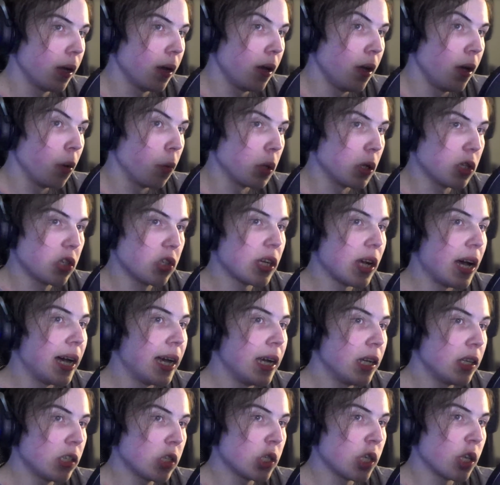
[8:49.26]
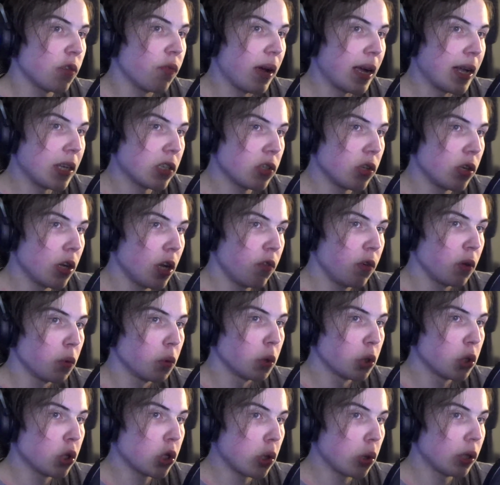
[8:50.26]
when science is advanced enough, it
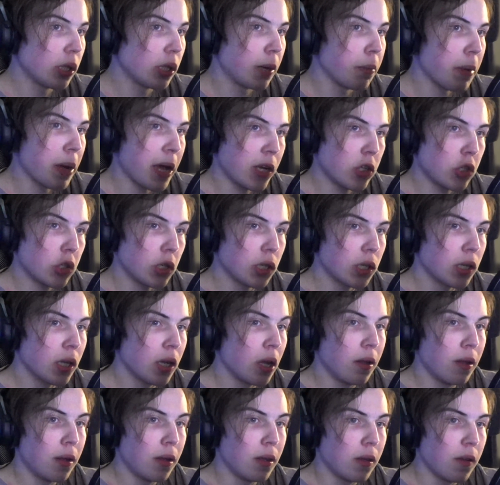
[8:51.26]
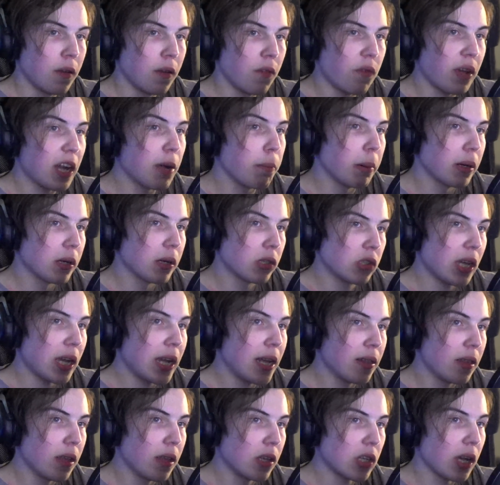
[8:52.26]
will just look like magic. Vegapunk
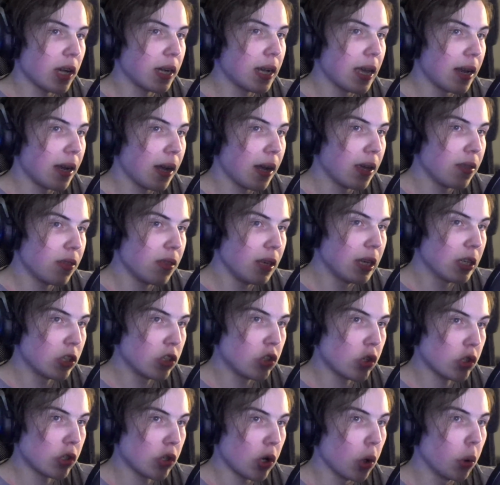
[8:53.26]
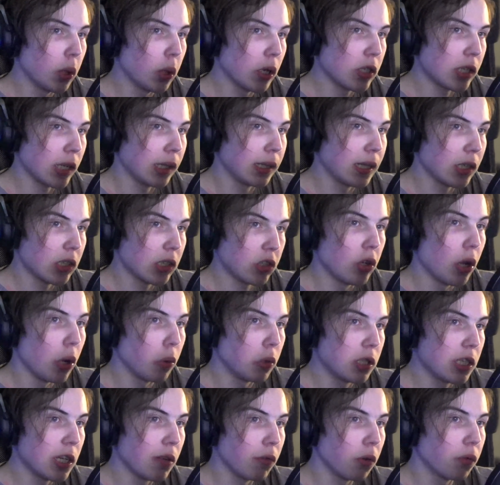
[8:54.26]
saying this, again, I think is just Oda telling us,
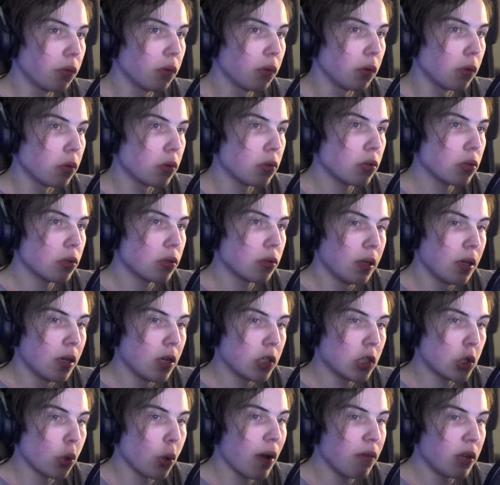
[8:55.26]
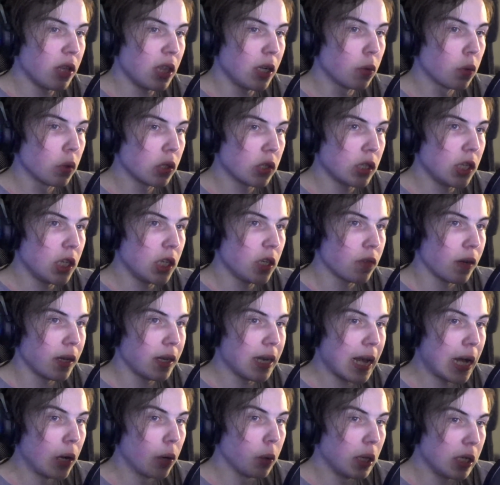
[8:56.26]
no, it's devil fruits. So everything we're seeing right
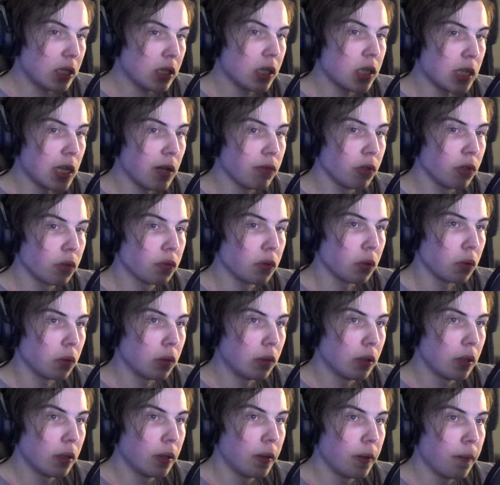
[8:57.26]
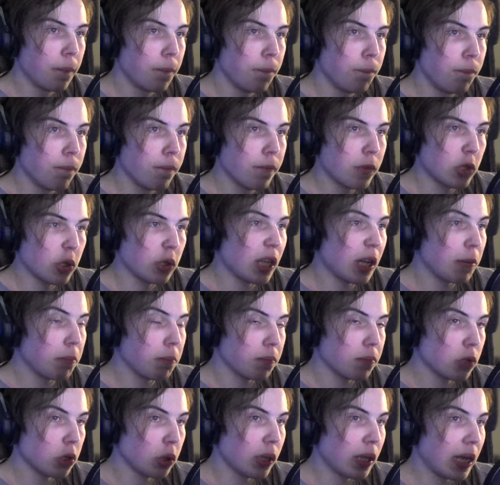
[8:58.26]
now is his devil fruit. So
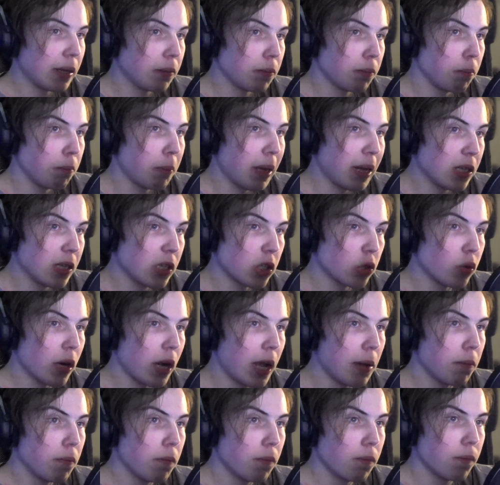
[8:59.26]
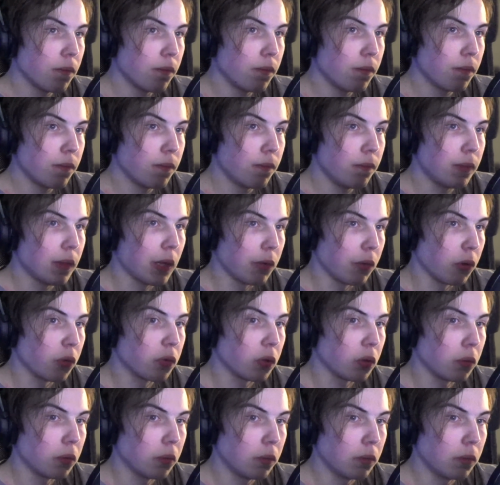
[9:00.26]
that pentagram, devil fruit.